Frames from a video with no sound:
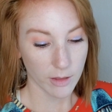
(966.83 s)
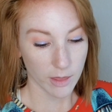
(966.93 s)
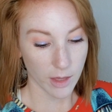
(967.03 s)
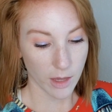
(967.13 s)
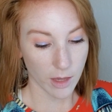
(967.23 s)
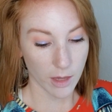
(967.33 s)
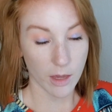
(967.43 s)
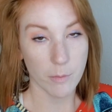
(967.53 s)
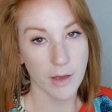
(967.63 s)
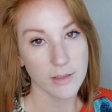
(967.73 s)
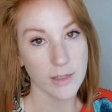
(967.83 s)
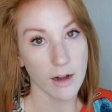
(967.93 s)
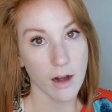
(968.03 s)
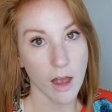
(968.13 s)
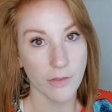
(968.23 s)
the
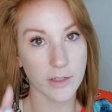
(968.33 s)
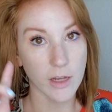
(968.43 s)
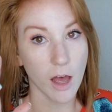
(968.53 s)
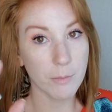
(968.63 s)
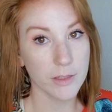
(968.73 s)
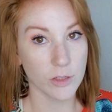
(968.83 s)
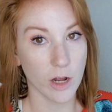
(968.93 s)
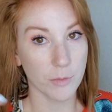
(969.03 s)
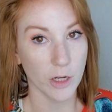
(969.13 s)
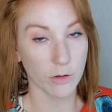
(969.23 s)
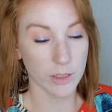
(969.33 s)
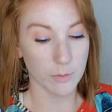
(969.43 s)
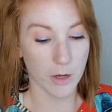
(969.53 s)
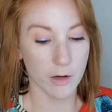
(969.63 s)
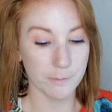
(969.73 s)
mascara on the top, and so now I'm gonna go into the
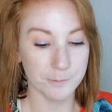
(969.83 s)
bottom.